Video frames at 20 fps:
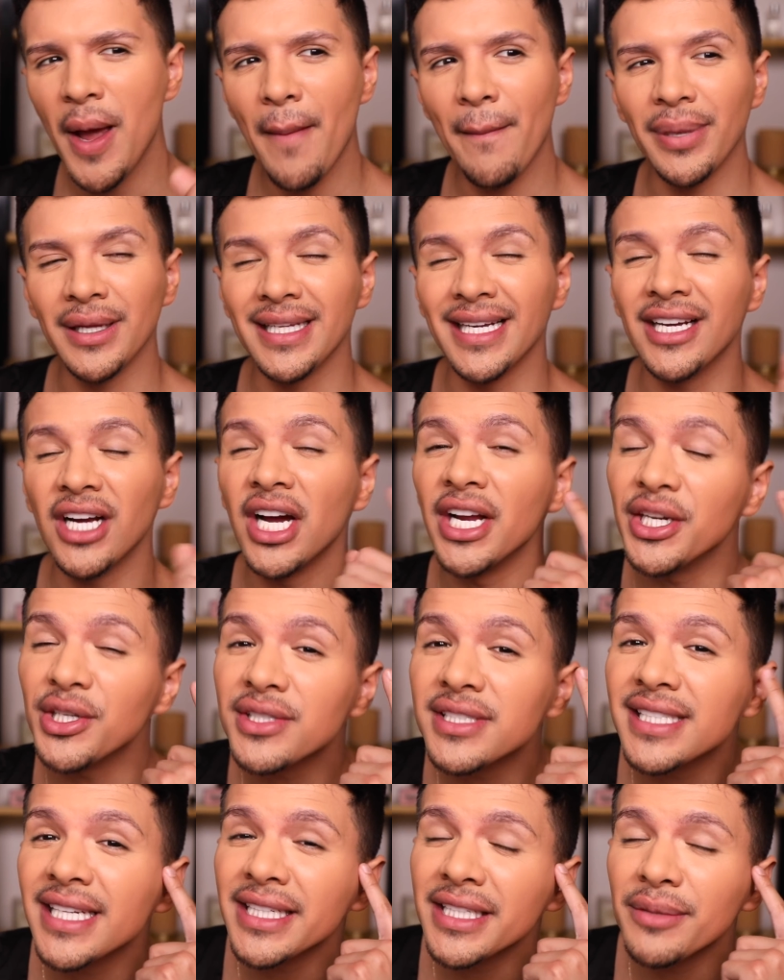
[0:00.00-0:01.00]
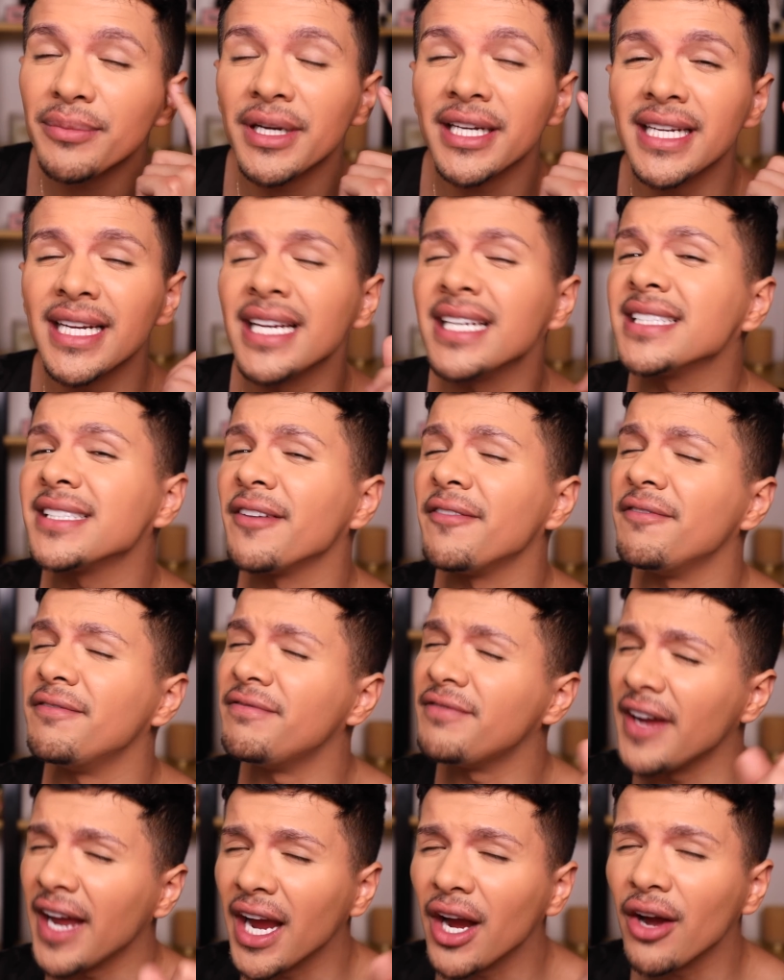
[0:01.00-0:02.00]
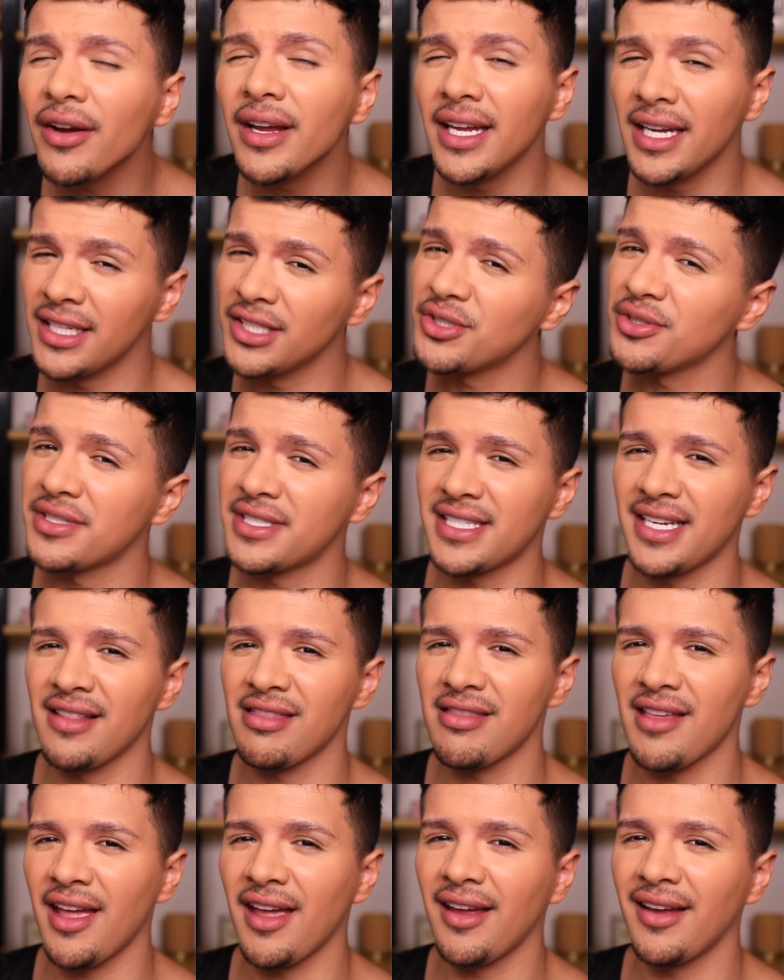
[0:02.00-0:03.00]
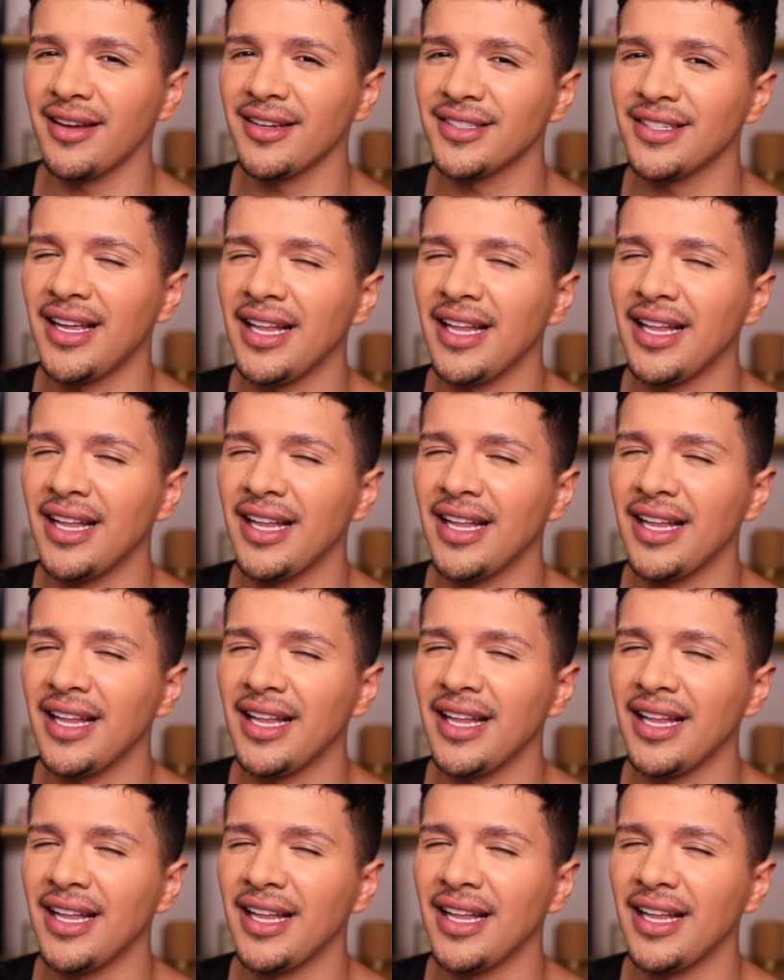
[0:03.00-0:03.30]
But like understanding money is a very interesting thing.